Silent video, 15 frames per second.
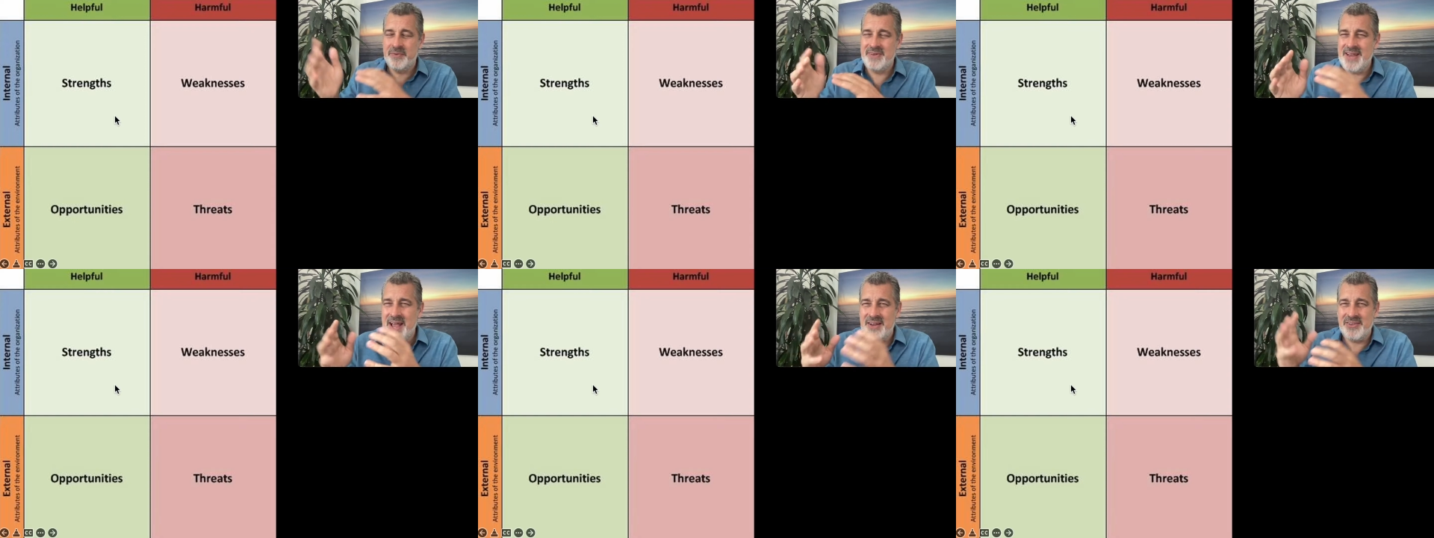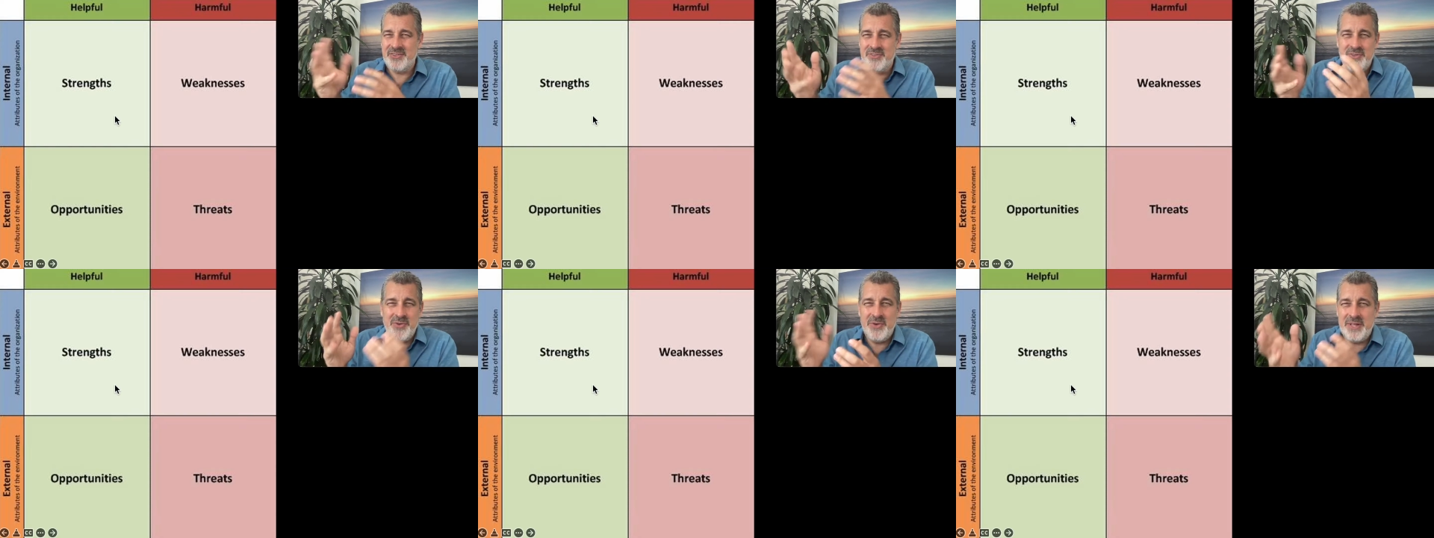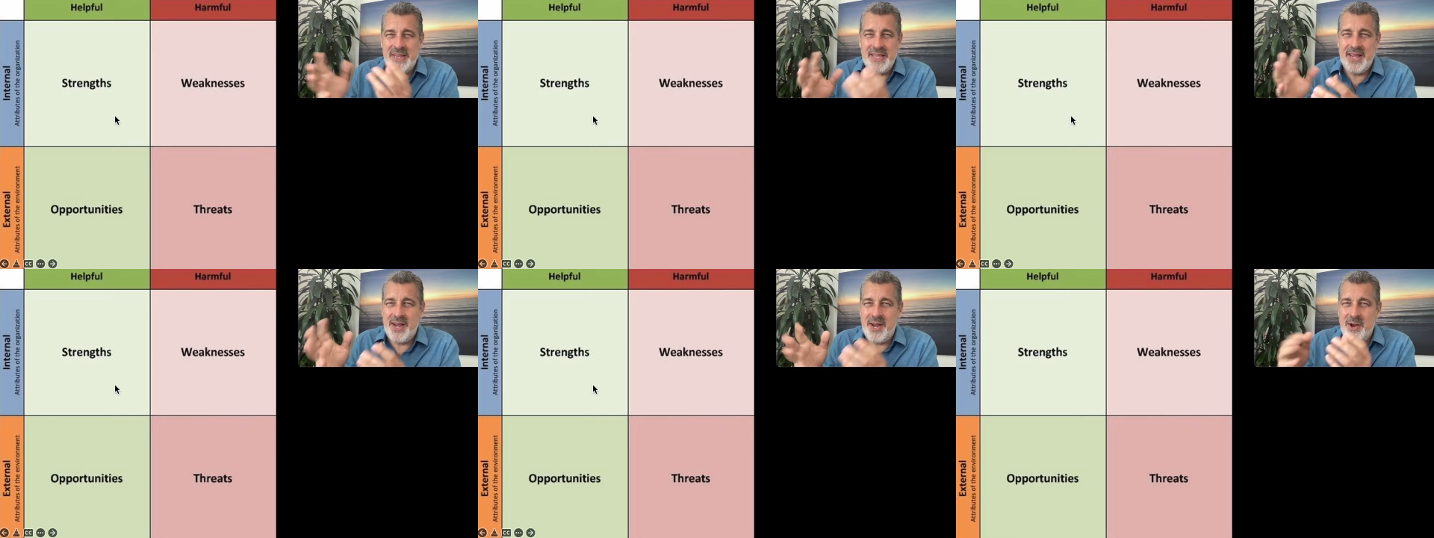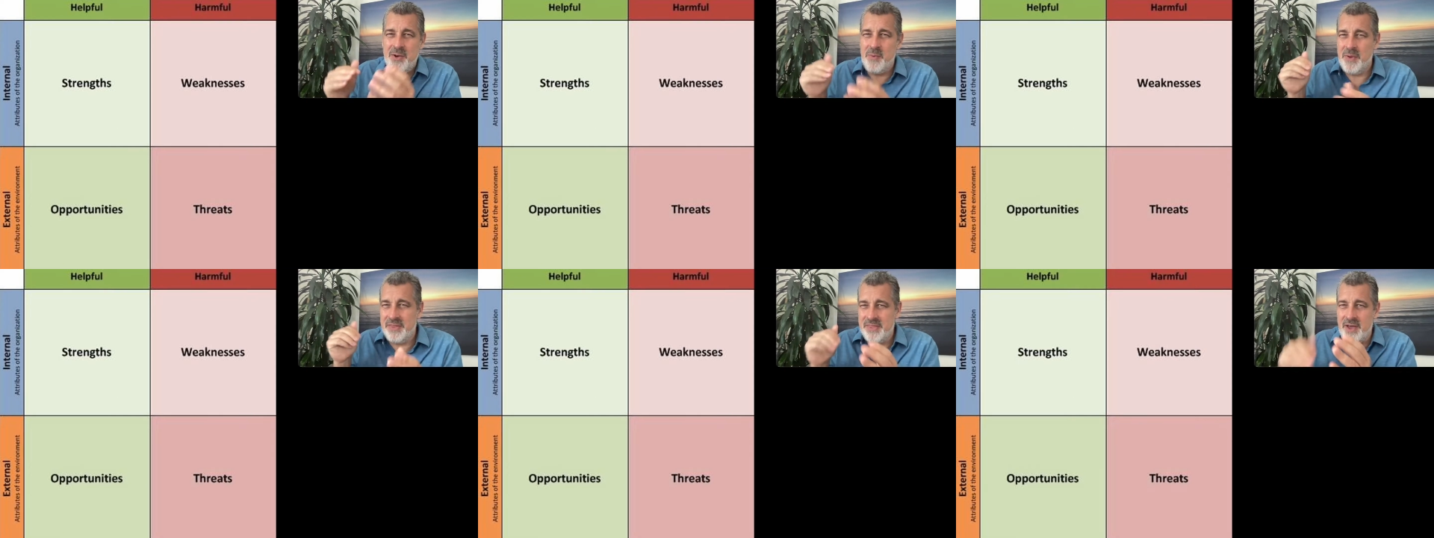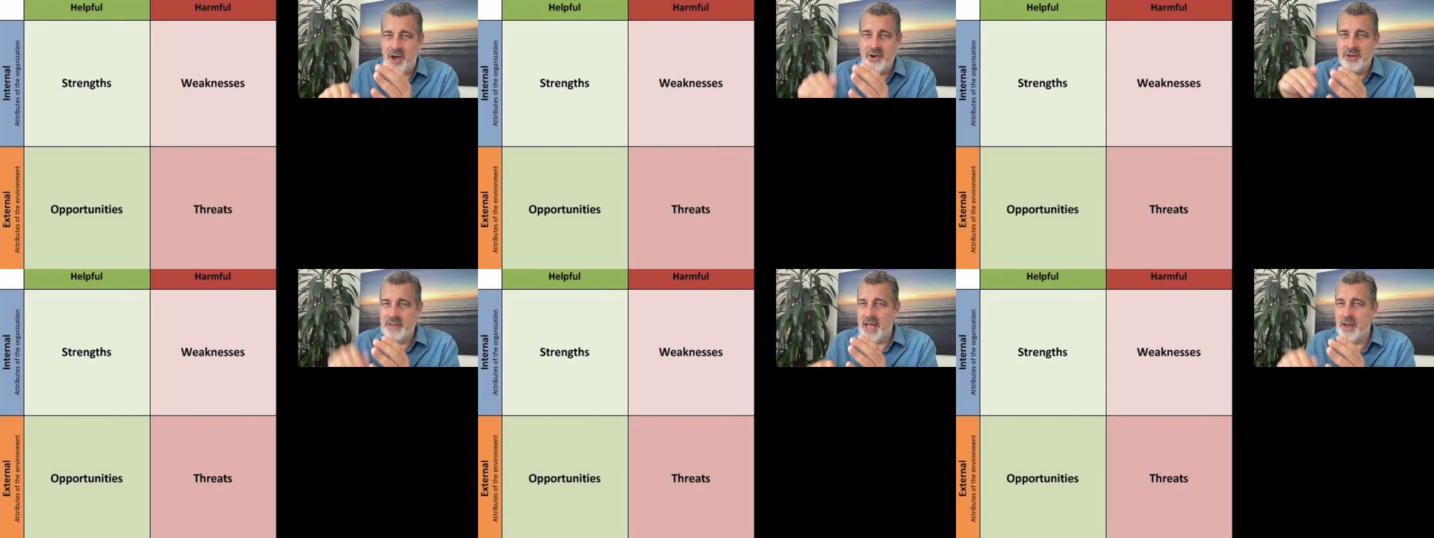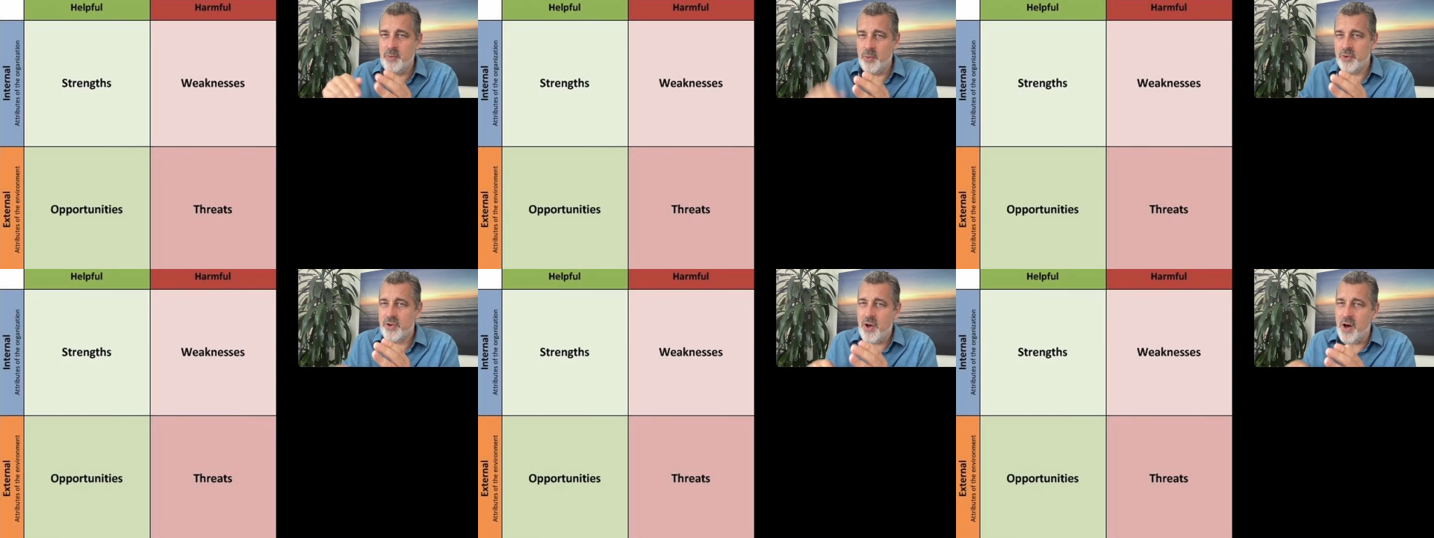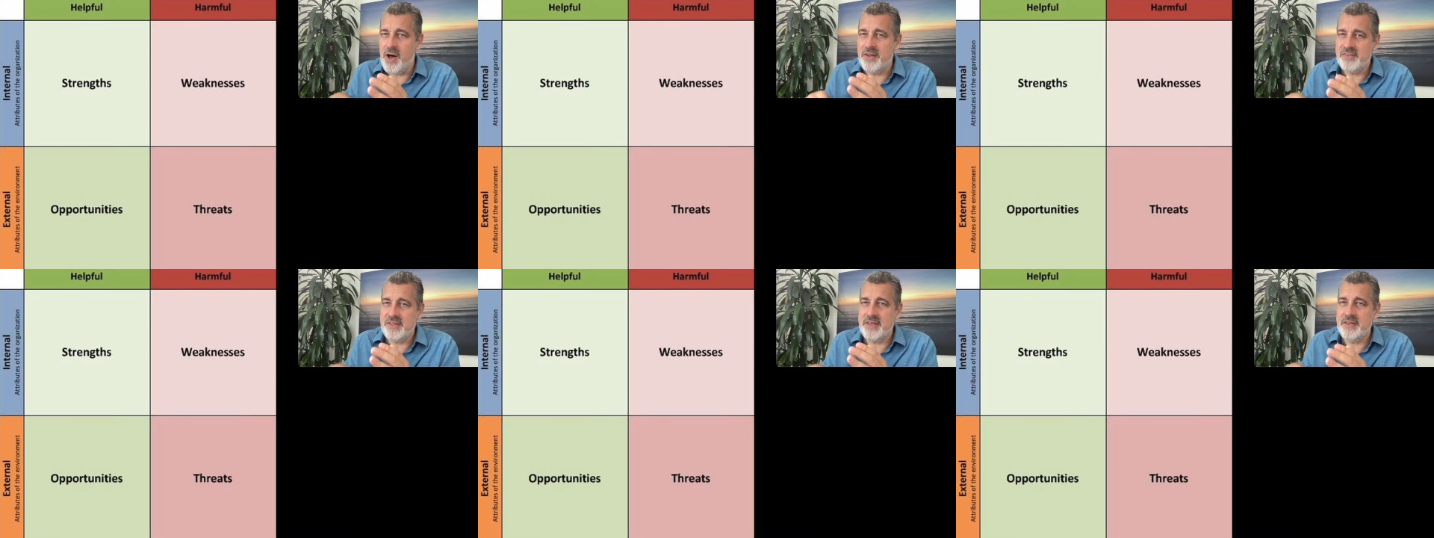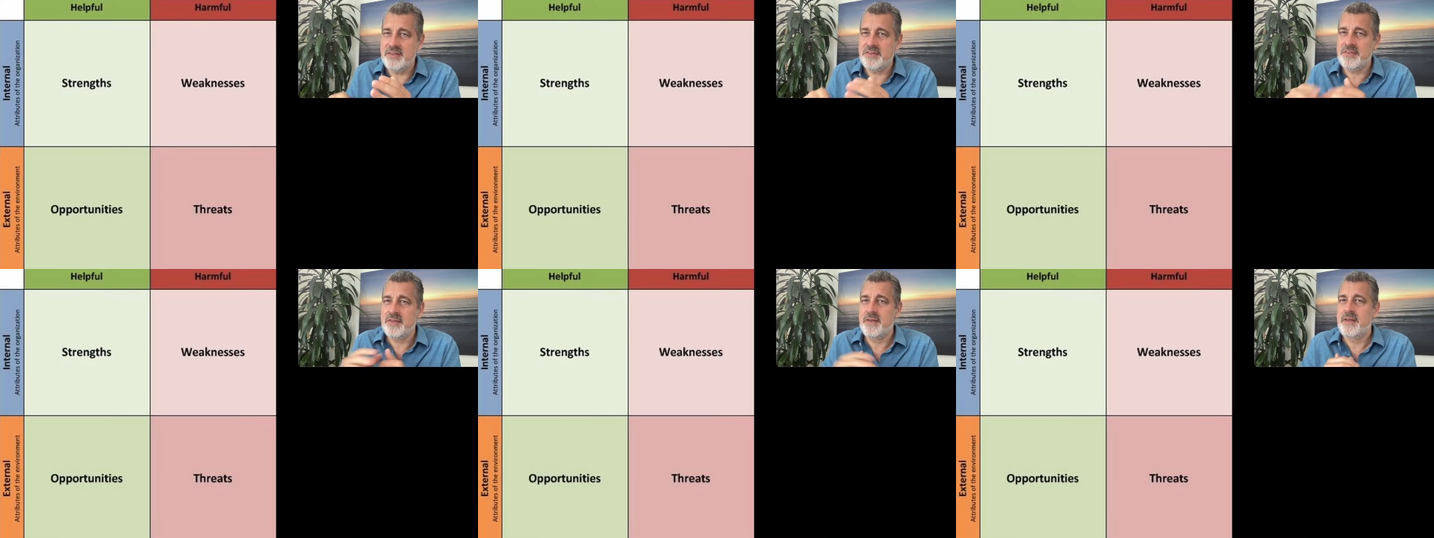not too clear what the underlying root cause is.